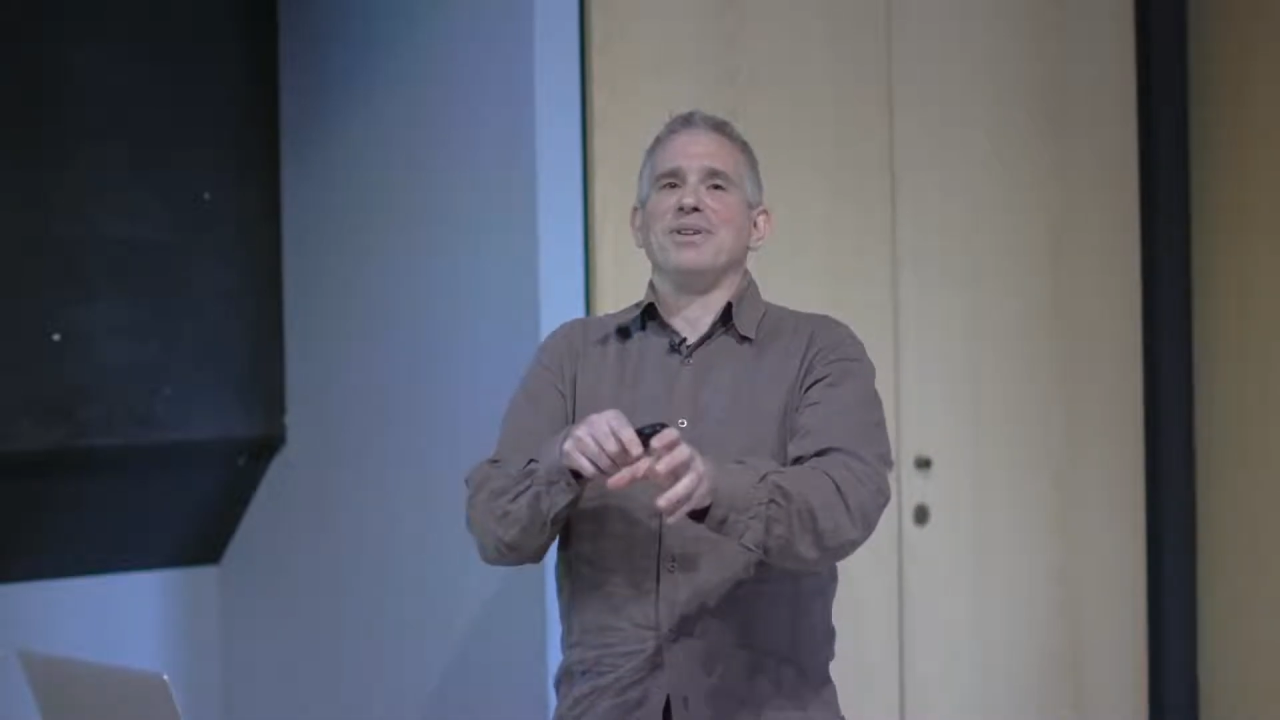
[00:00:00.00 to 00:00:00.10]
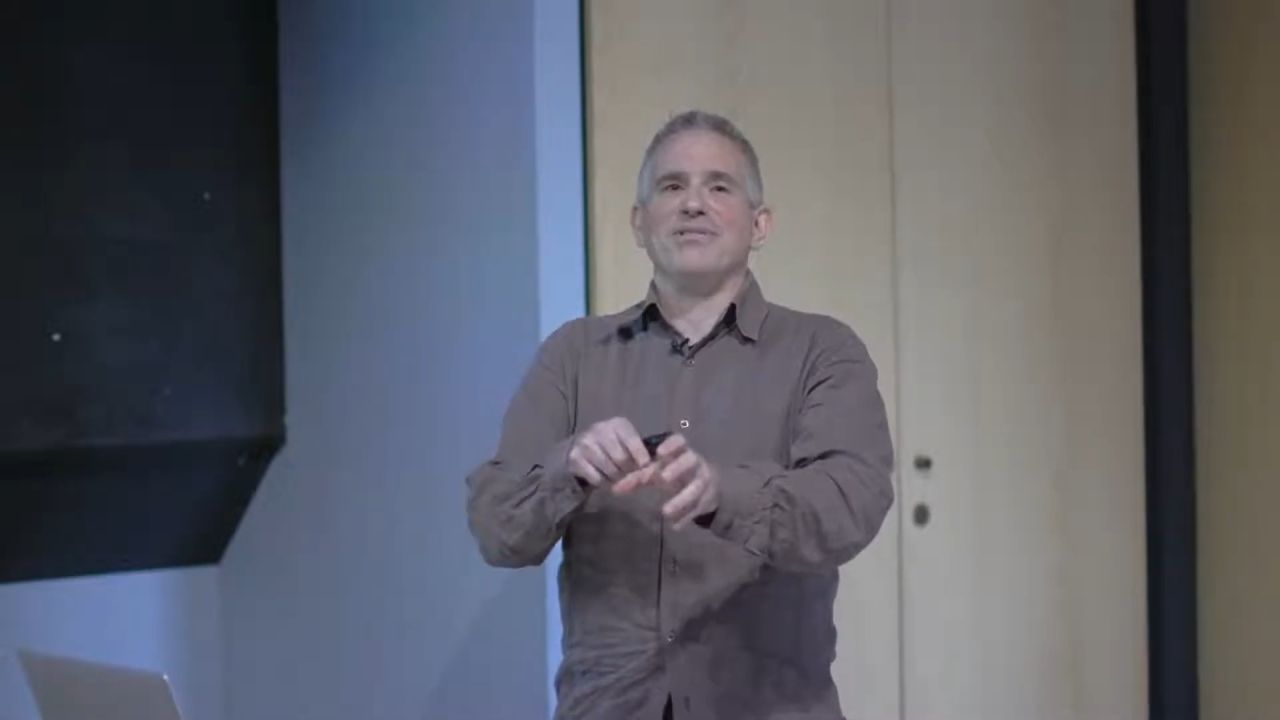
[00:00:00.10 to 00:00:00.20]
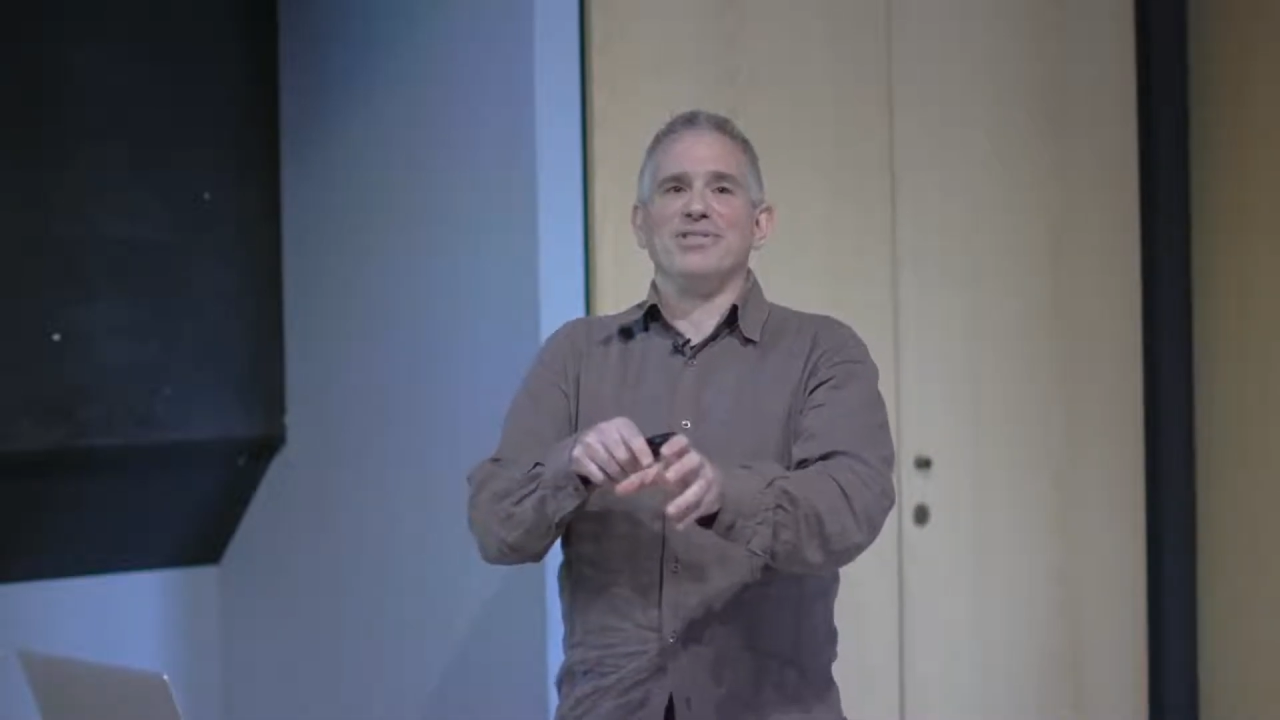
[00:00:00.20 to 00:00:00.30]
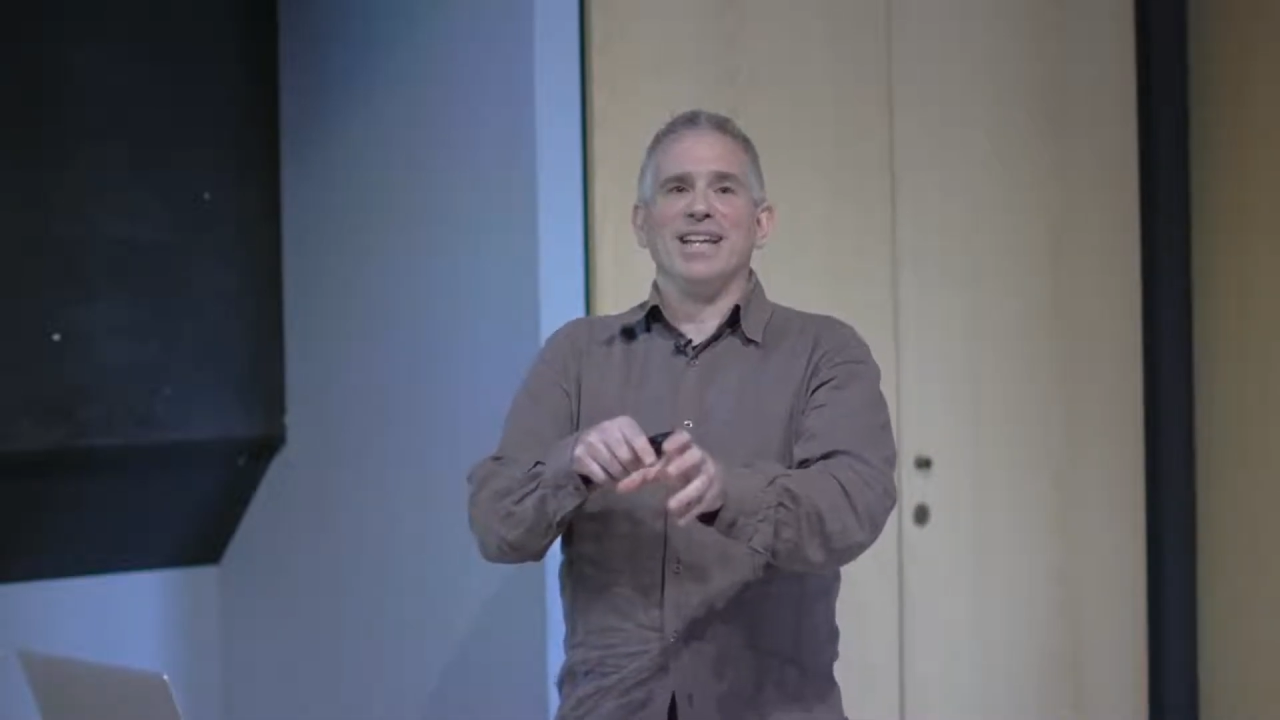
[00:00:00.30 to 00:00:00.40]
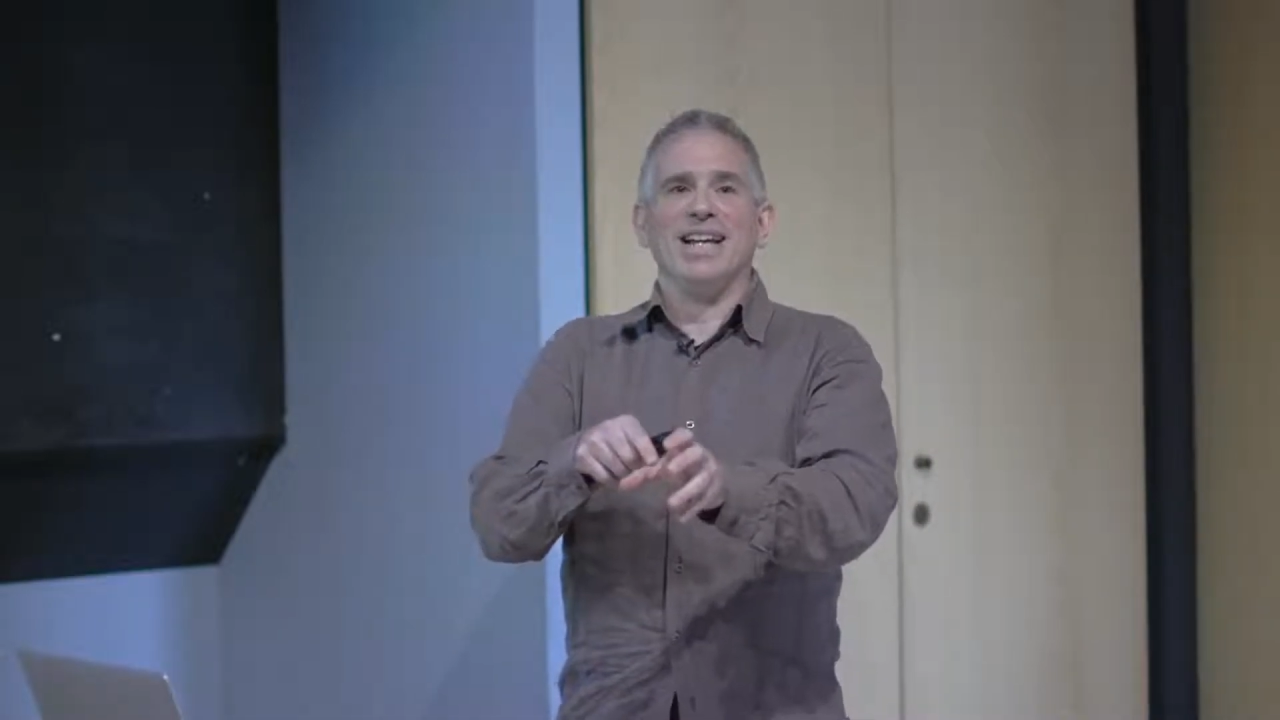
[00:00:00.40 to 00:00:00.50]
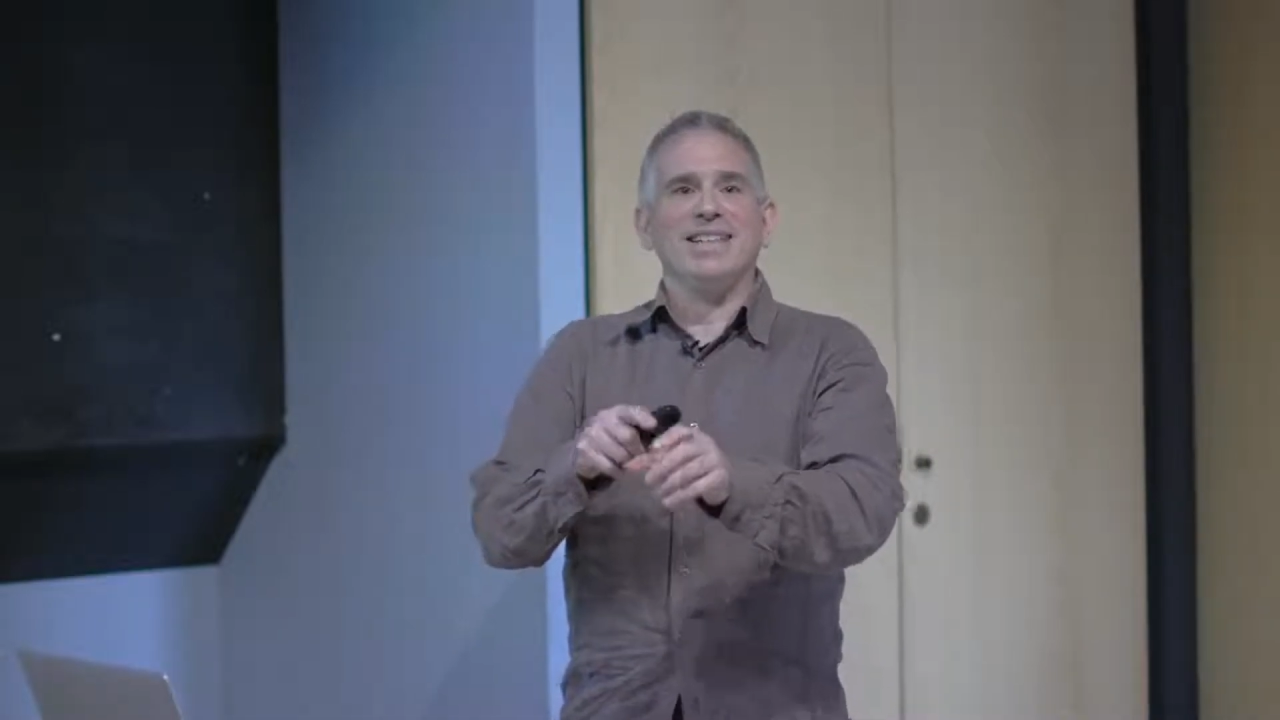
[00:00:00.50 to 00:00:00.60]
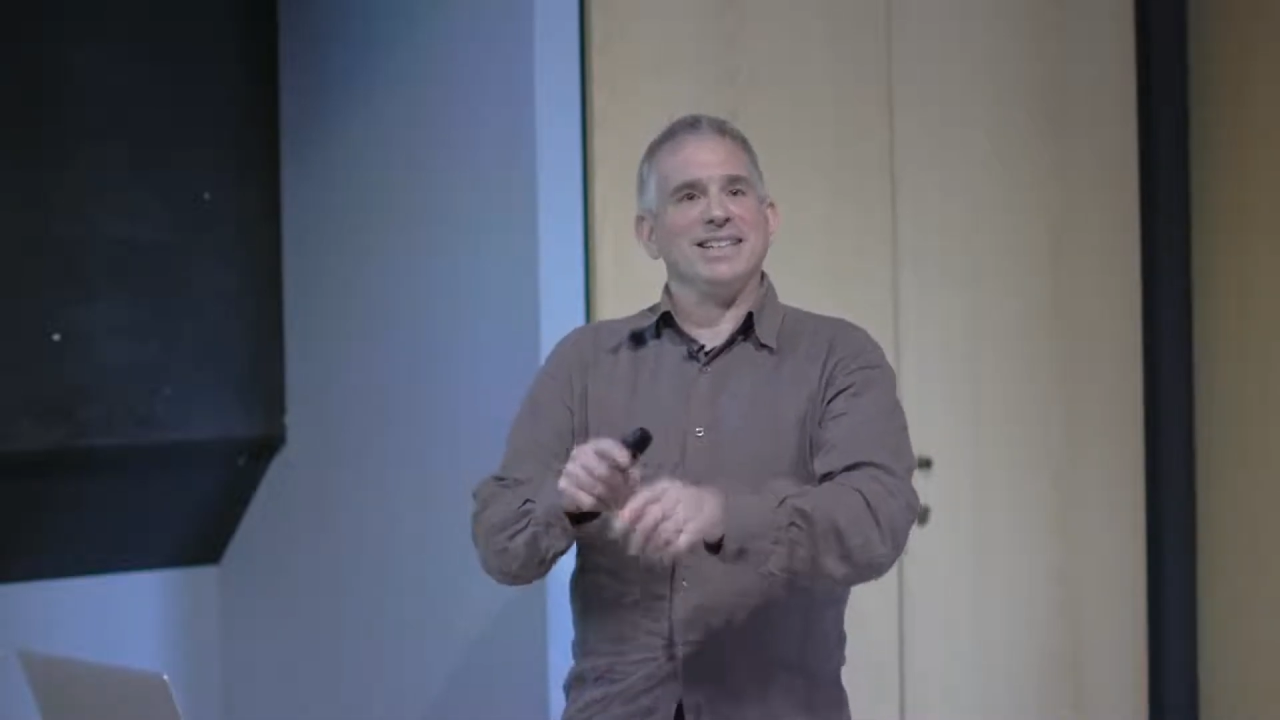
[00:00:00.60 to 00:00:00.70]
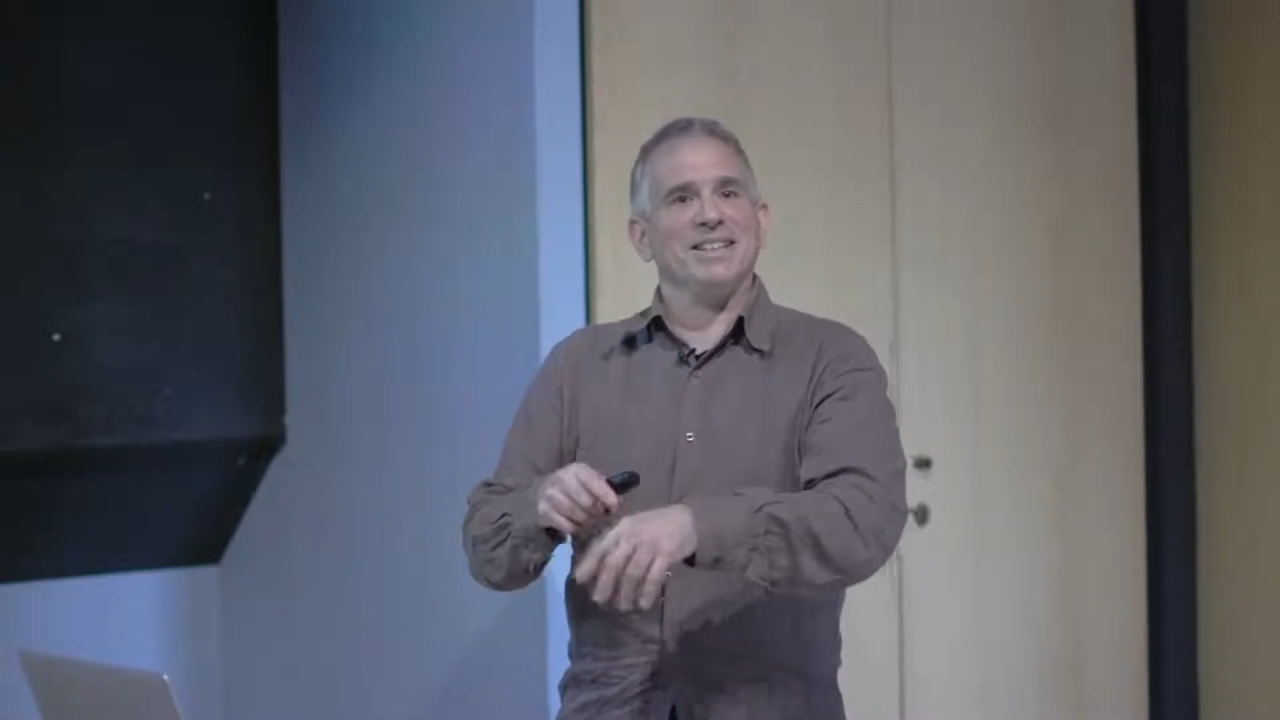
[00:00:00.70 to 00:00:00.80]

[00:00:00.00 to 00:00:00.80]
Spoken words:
real Vulcan,